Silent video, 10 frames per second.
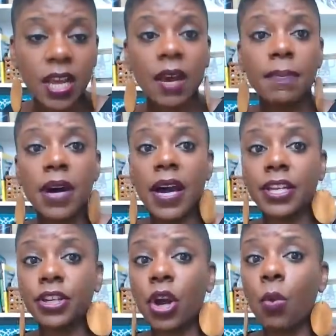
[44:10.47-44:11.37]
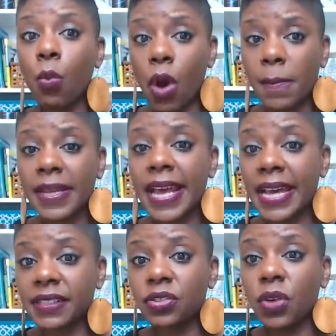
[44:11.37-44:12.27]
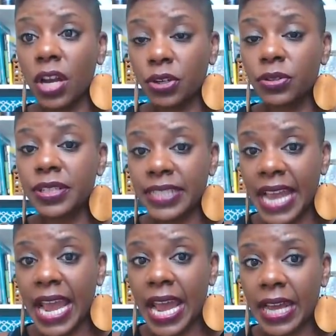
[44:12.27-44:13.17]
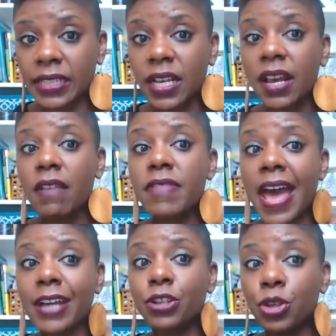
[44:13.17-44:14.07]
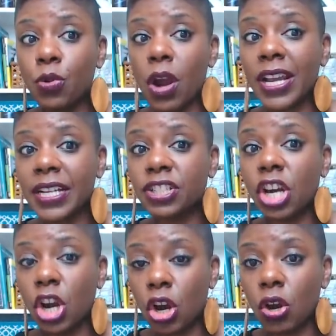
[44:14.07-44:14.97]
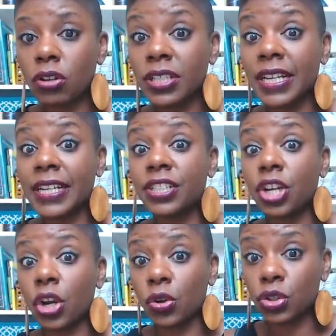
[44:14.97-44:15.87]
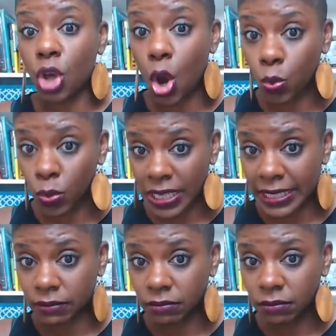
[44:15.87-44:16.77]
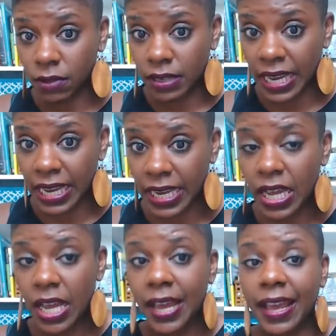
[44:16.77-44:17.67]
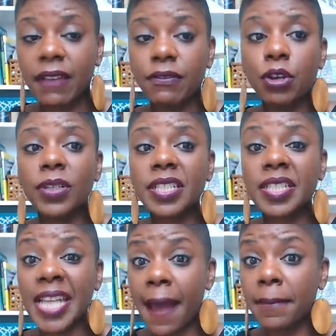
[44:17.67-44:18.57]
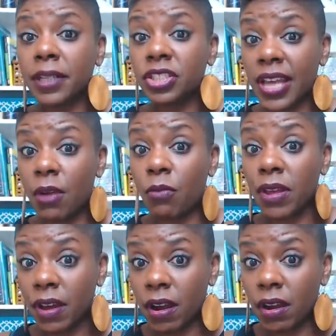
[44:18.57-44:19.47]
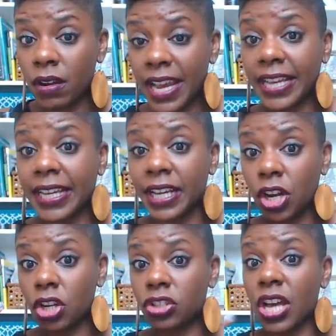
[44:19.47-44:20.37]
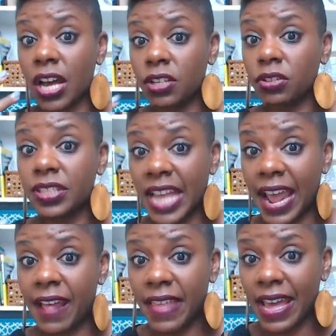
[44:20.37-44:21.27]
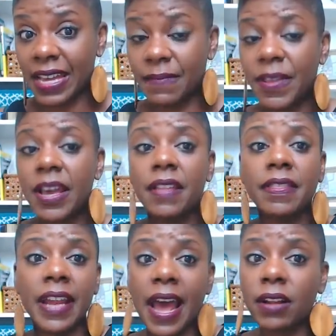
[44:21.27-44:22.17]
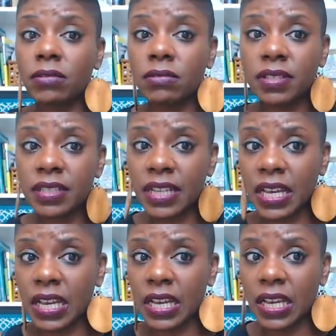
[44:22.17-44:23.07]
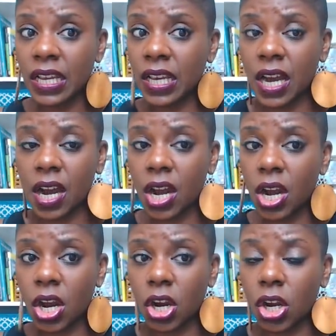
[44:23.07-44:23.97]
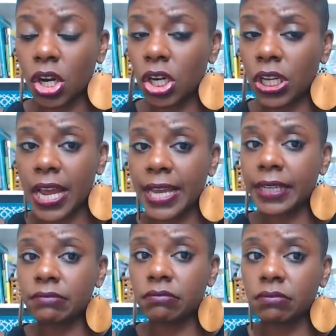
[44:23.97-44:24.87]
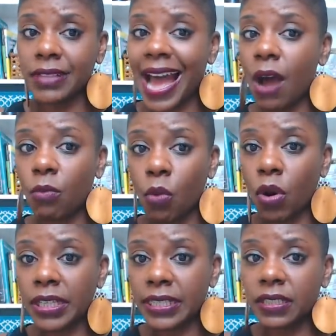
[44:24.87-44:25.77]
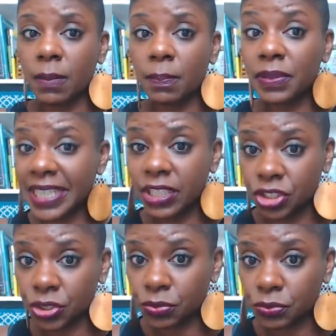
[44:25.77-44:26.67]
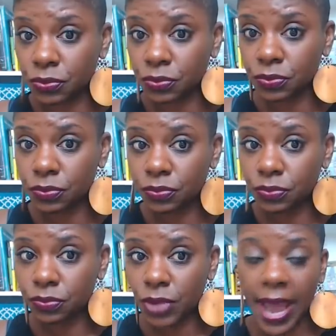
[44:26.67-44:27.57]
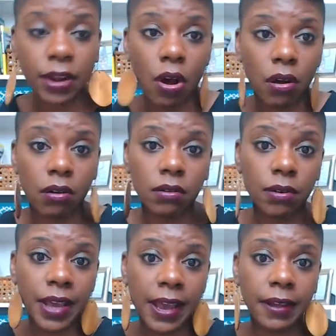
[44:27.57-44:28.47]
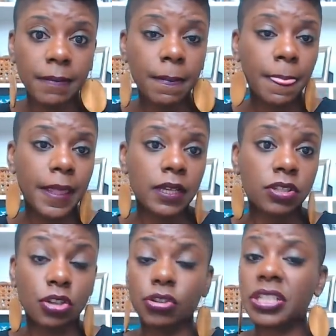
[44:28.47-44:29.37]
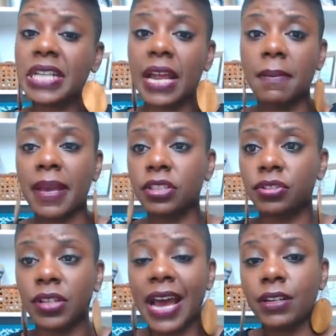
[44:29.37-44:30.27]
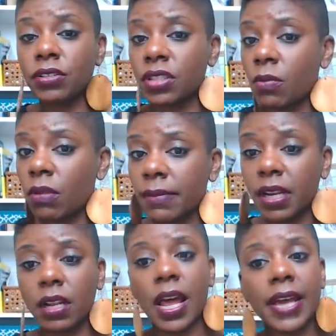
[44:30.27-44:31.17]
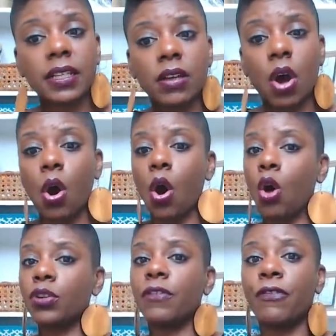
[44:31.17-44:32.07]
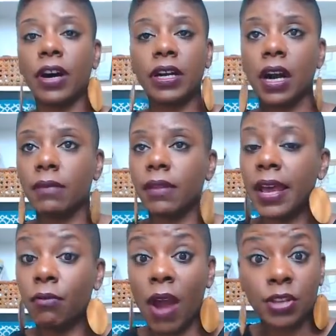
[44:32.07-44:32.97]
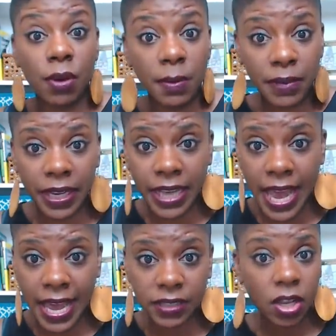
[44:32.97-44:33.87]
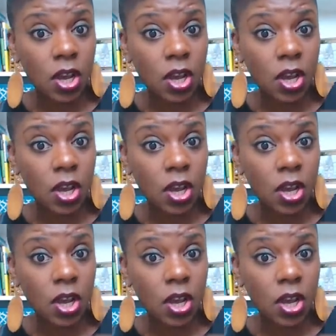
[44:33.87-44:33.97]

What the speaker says: But your woman has to understand that you are into girls and into girls only, okay? If you establish that with her and get her to understand that, then I don't see her, like, not wanting to please you at all, okay? So you just got to make sure that. I know some women are like, hold the fuck up. Like, why you only playing your ass?